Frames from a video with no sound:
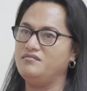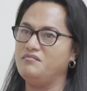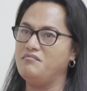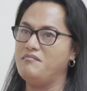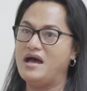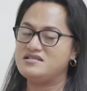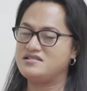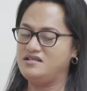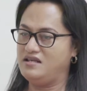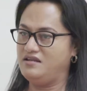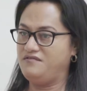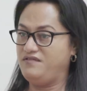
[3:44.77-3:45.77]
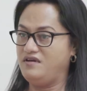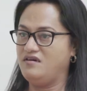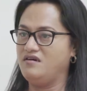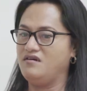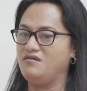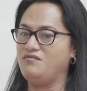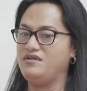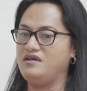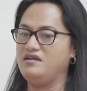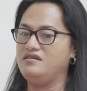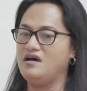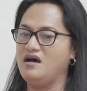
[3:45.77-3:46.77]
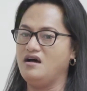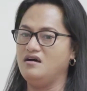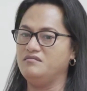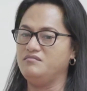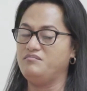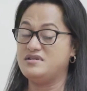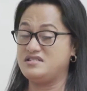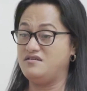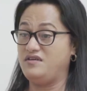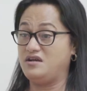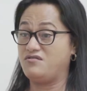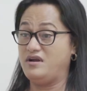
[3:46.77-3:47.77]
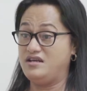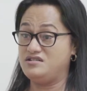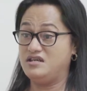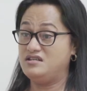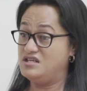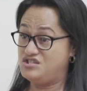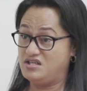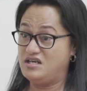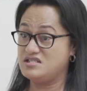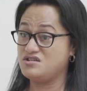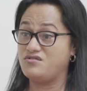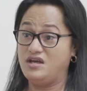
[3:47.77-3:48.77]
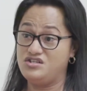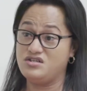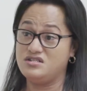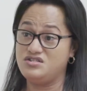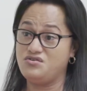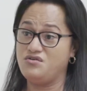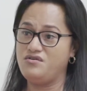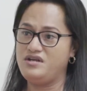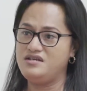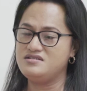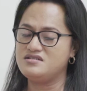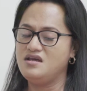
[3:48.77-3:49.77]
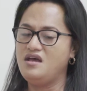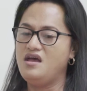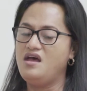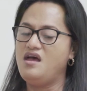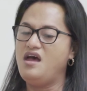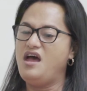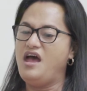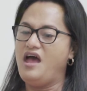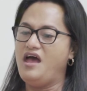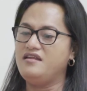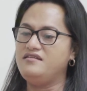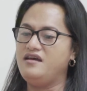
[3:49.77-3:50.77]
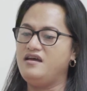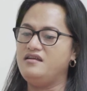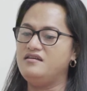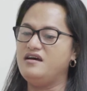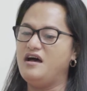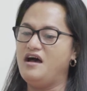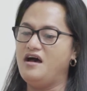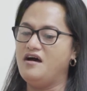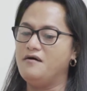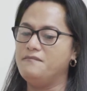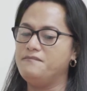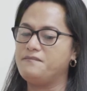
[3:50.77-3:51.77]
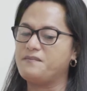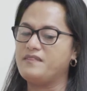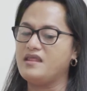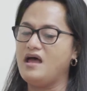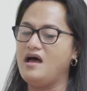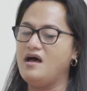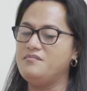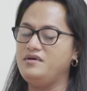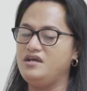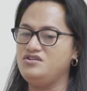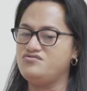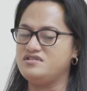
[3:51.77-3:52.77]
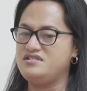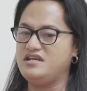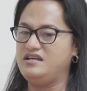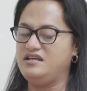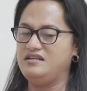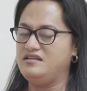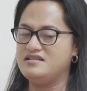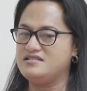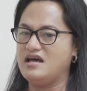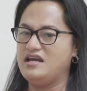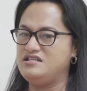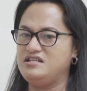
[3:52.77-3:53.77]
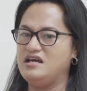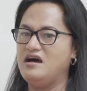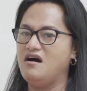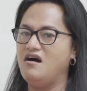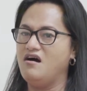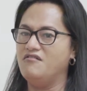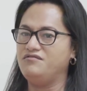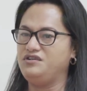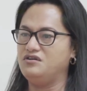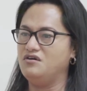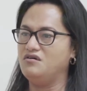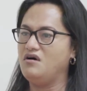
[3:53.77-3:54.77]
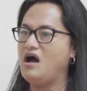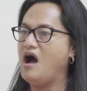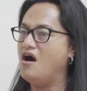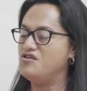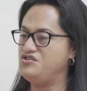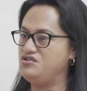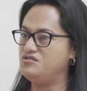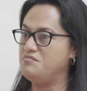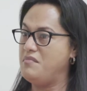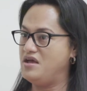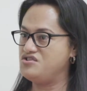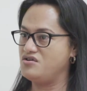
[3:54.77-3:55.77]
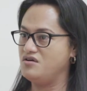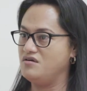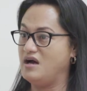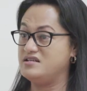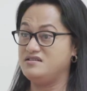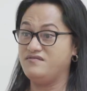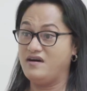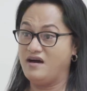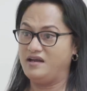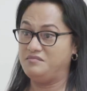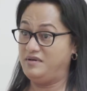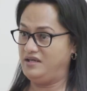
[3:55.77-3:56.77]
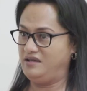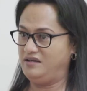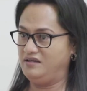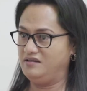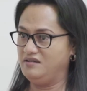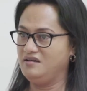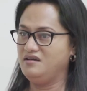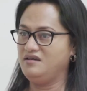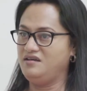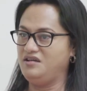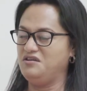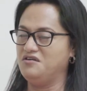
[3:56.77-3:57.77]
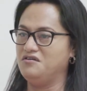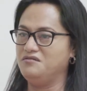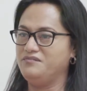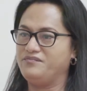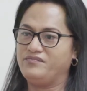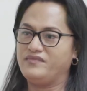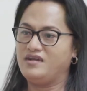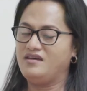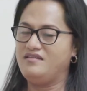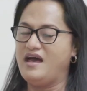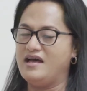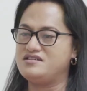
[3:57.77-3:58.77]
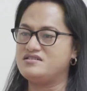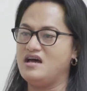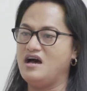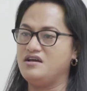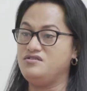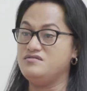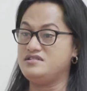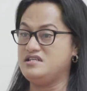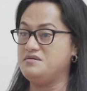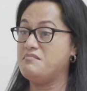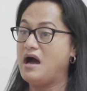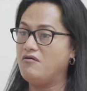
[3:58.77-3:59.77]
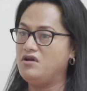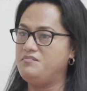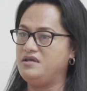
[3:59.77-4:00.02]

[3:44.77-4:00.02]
masculine figure within Pacific indigenous creation stories. And then I'm interested in this idea of, how do you measure a divine being, that you see Maui